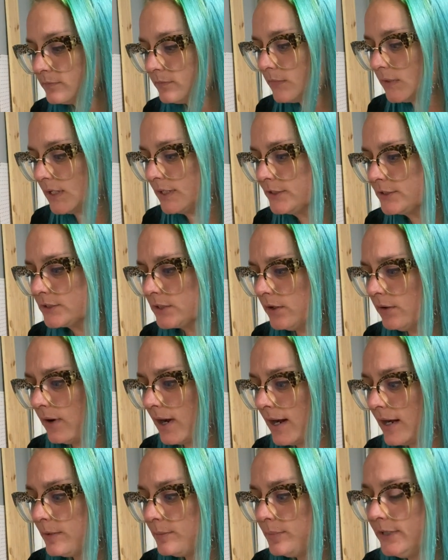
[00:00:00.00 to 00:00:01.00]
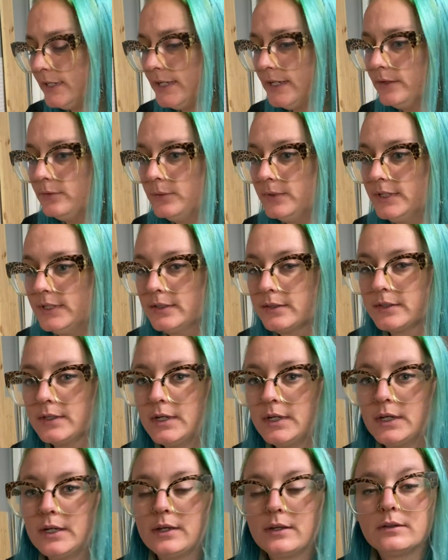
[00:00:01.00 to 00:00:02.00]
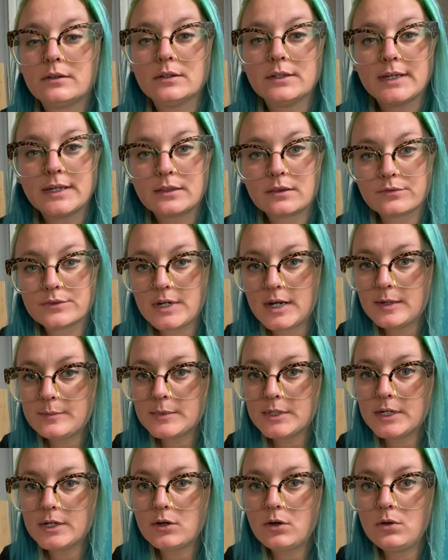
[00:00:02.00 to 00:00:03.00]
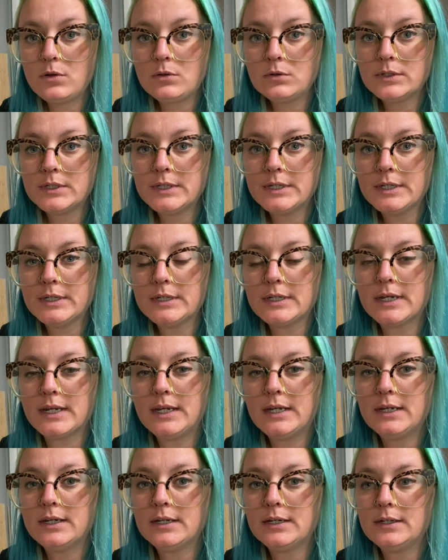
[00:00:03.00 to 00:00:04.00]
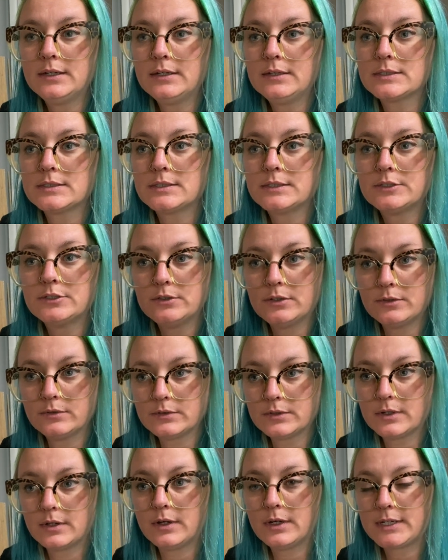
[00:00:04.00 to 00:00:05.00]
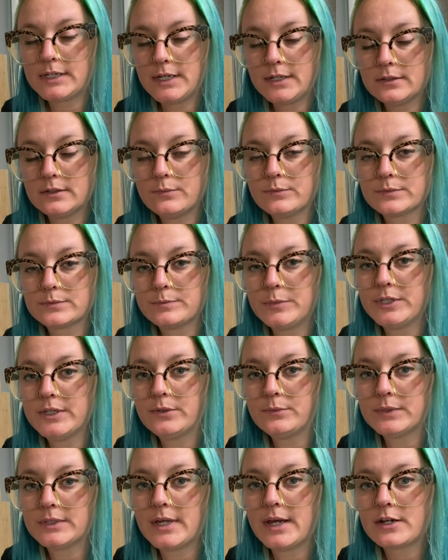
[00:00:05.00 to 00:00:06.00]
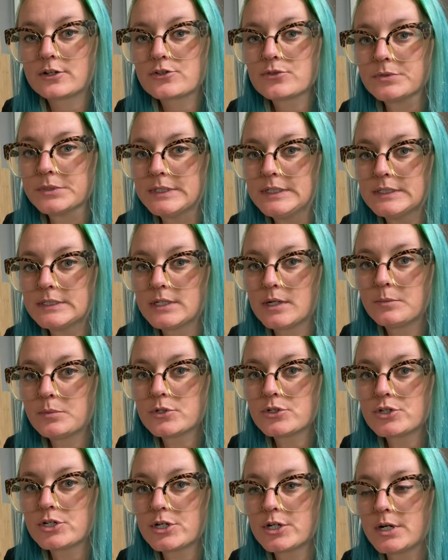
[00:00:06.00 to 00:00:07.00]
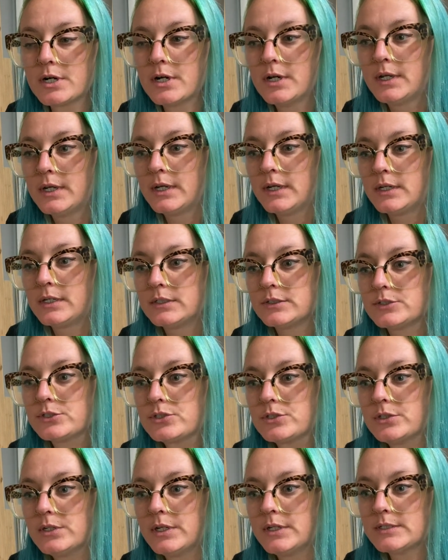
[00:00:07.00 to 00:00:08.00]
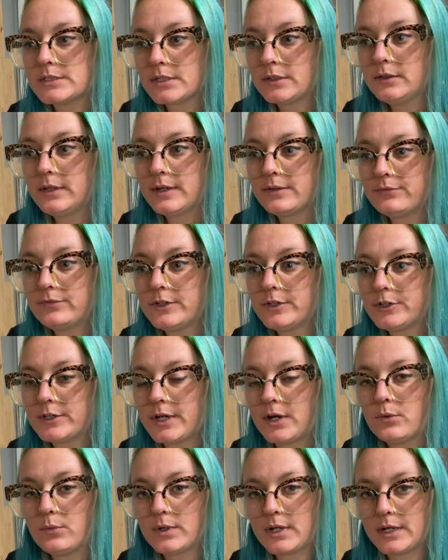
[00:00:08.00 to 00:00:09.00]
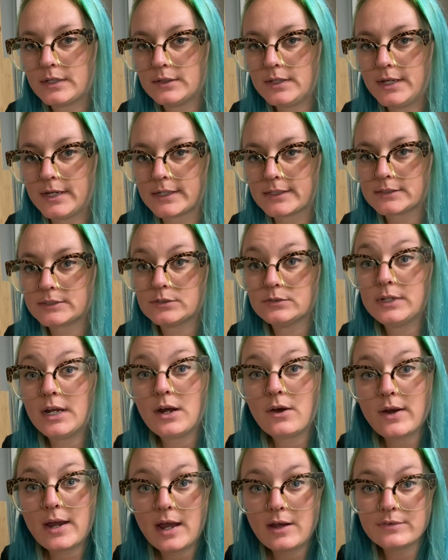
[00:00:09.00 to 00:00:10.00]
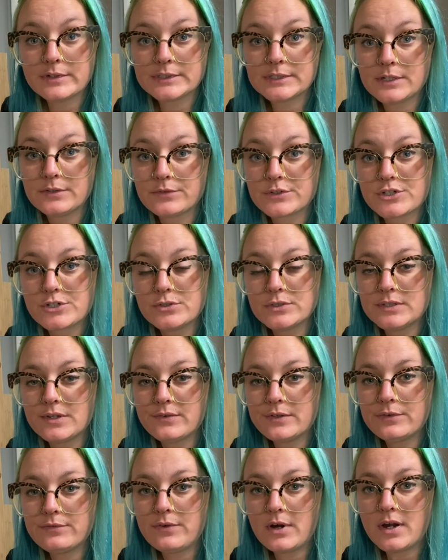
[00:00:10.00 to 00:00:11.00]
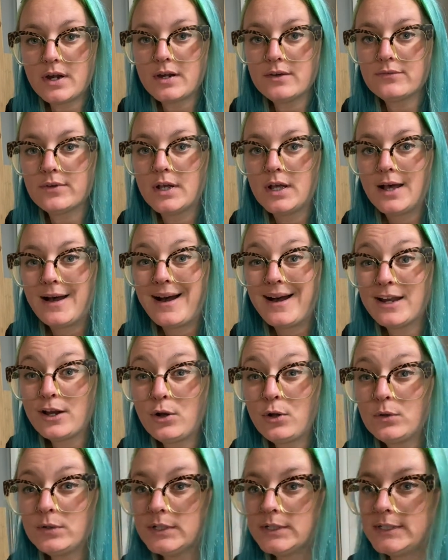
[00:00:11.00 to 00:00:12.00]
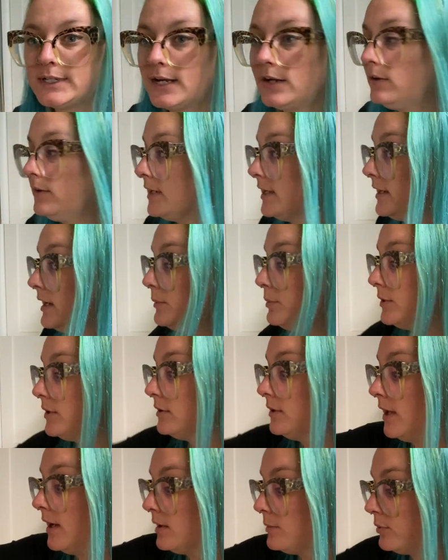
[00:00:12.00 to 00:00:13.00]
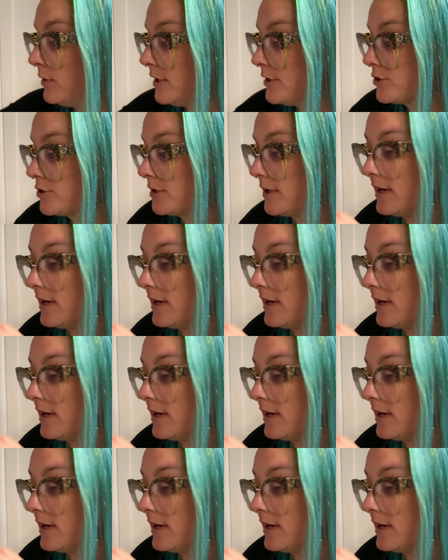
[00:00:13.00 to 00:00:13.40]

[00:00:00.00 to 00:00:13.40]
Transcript: And so I played with the length of time that I hold it and, you know, again, playing with actual heat temperature until I figured out what I like. So now I have it set for 275. I hold it down and I put a lot of pressure.